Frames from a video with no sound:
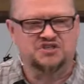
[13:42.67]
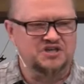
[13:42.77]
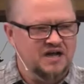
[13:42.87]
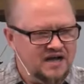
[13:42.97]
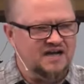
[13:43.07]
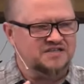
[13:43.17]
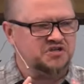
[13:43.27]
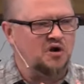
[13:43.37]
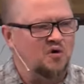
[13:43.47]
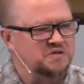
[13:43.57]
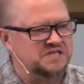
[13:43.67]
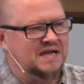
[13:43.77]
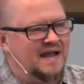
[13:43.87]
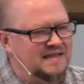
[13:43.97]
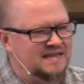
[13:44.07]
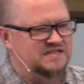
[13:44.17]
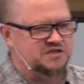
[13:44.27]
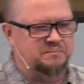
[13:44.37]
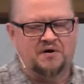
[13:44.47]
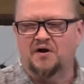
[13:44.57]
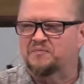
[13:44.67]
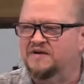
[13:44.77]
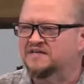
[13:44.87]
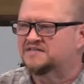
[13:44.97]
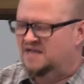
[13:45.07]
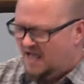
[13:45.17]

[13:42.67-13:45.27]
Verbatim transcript: just hold tightly to purpose.